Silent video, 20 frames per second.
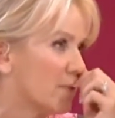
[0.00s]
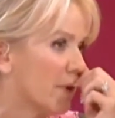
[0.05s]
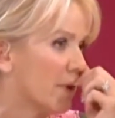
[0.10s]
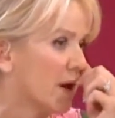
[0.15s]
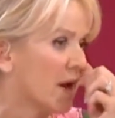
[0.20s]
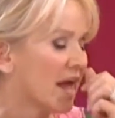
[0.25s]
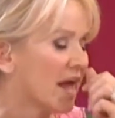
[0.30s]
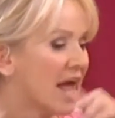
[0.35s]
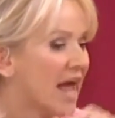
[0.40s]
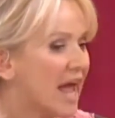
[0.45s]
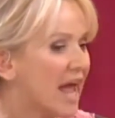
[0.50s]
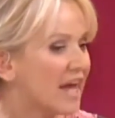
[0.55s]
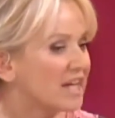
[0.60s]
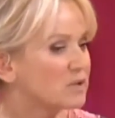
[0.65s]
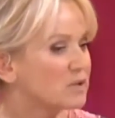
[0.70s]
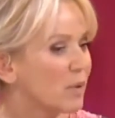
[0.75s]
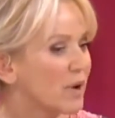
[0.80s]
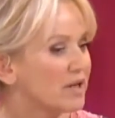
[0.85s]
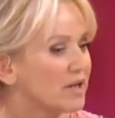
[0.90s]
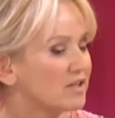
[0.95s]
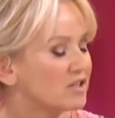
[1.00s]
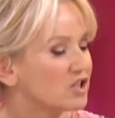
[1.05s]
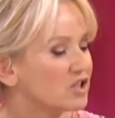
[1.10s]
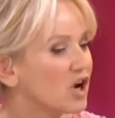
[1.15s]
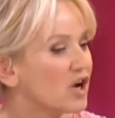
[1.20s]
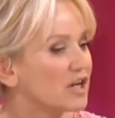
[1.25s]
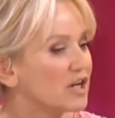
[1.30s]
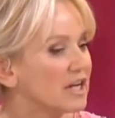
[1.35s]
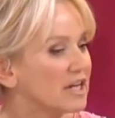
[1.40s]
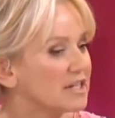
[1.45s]
But it's when
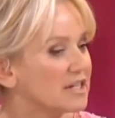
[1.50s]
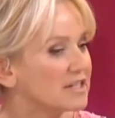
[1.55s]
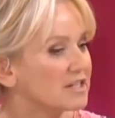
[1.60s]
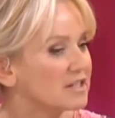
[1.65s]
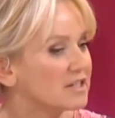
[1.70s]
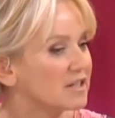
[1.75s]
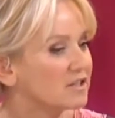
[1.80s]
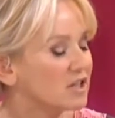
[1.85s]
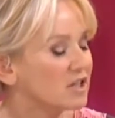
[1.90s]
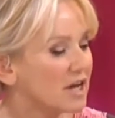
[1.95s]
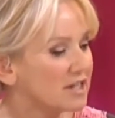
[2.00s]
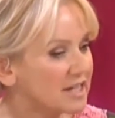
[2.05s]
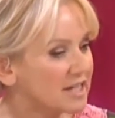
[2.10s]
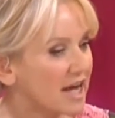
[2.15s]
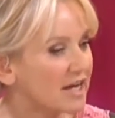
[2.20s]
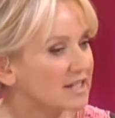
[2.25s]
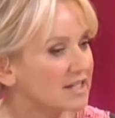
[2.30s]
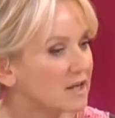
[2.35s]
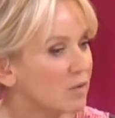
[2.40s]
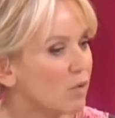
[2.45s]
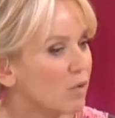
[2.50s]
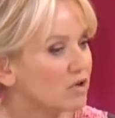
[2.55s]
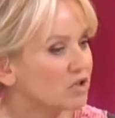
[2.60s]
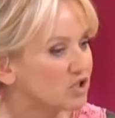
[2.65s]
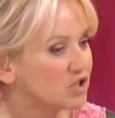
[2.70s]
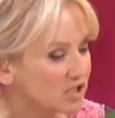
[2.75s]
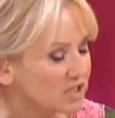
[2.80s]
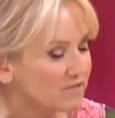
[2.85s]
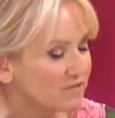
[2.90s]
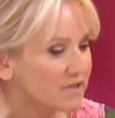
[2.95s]
journalists attack someone
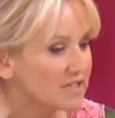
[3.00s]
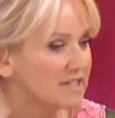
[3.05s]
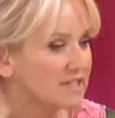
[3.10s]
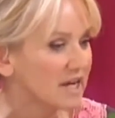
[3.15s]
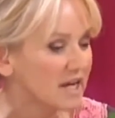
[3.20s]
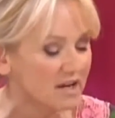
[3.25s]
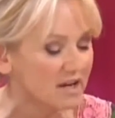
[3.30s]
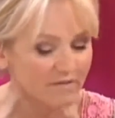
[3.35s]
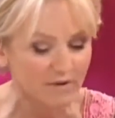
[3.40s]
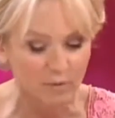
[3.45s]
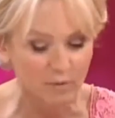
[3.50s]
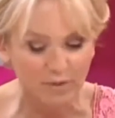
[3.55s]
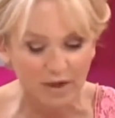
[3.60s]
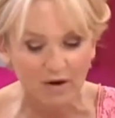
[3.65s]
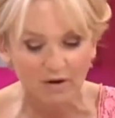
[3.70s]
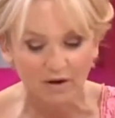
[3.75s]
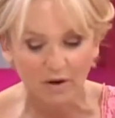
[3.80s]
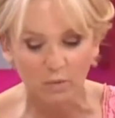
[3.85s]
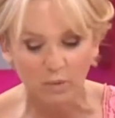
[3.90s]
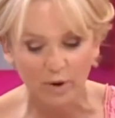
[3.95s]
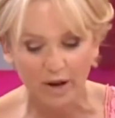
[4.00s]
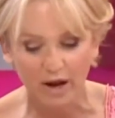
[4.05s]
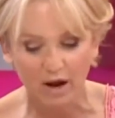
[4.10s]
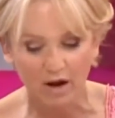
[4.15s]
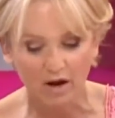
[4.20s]
just for the sake of it without any wit,